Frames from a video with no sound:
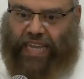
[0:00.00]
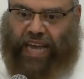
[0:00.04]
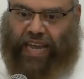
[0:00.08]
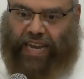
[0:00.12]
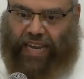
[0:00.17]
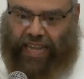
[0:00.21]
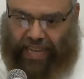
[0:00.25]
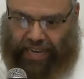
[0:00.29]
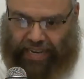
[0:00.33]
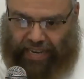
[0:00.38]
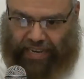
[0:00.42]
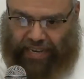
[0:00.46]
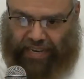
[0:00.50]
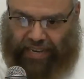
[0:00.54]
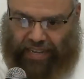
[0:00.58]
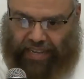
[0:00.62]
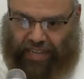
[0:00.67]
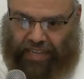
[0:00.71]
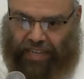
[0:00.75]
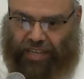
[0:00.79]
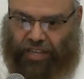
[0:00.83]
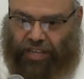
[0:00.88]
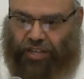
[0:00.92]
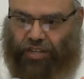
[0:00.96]
it is halal.
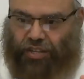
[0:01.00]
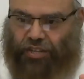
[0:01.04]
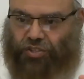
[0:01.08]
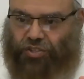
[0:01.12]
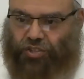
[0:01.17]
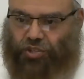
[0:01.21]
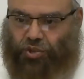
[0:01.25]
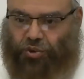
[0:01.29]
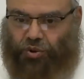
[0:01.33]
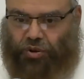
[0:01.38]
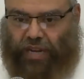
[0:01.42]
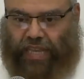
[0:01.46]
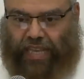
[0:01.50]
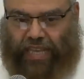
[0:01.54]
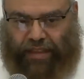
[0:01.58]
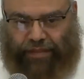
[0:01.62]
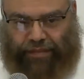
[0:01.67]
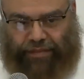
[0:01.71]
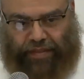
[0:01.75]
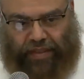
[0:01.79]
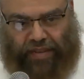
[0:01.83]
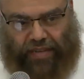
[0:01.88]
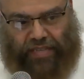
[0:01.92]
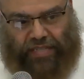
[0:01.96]
So you're
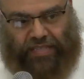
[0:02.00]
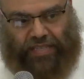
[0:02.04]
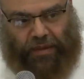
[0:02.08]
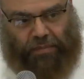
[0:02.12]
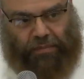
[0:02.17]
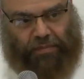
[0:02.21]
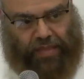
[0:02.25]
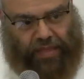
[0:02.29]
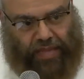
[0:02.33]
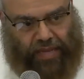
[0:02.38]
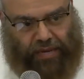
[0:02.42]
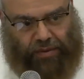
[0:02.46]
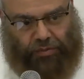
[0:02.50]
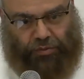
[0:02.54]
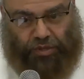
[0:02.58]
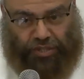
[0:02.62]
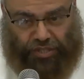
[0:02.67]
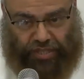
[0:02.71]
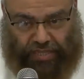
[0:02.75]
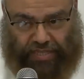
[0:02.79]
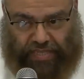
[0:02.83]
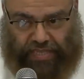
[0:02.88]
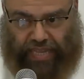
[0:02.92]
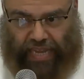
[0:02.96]
given something
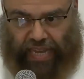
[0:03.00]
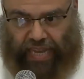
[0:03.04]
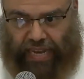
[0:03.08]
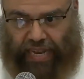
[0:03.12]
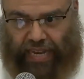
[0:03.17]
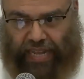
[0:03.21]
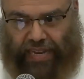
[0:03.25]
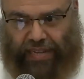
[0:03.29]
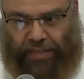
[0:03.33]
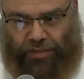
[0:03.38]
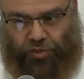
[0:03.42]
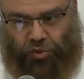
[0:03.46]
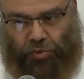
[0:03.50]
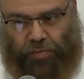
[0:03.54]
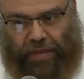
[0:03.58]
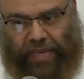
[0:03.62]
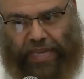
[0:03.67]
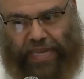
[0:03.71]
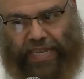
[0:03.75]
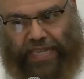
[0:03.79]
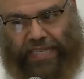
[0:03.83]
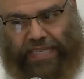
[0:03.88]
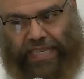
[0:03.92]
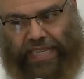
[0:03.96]
which is the halal to
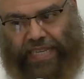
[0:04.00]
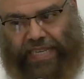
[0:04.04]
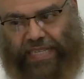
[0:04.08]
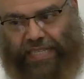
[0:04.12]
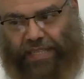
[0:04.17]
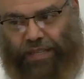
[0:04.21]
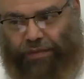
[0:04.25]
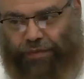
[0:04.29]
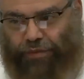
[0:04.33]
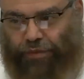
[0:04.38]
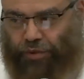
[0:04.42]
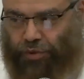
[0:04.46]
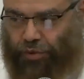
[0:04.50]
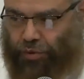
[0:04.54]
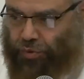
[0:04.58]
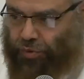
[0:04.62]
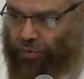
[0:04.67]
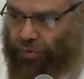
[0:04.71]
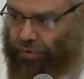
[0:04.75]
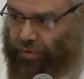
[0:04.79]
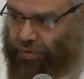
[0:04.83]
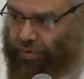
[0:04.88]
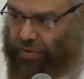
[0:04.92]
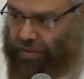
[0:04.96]
make it easy for
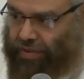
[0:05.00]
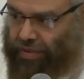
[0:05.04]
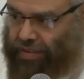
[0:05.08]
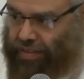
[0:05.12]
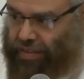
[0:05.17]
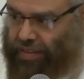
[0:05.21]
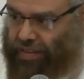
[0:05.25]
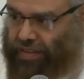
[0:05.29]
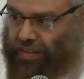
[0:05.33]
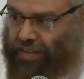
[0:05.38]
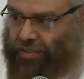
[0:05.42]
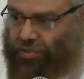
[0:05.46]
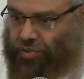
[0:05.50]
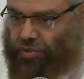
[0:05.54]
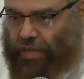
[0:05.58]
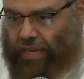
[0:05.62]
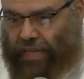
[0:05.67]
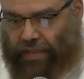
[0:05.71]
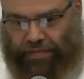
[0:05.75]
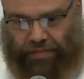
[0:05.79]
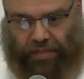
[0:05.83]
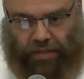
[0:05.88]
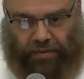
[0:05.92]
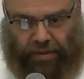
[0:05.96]
you
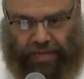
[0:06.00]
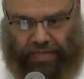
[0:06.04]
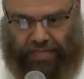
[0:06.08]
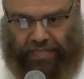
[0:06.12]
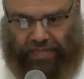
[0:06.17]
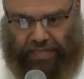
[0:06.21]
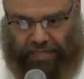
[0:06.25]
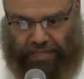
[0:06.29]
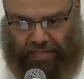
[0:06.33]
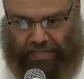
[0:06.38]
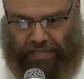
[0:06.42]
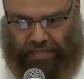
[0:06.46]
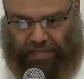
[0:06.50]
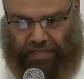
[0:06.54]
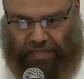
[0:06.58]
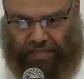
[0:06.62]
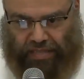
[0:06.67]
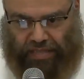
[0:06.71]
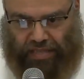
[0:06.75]
to leave the rest.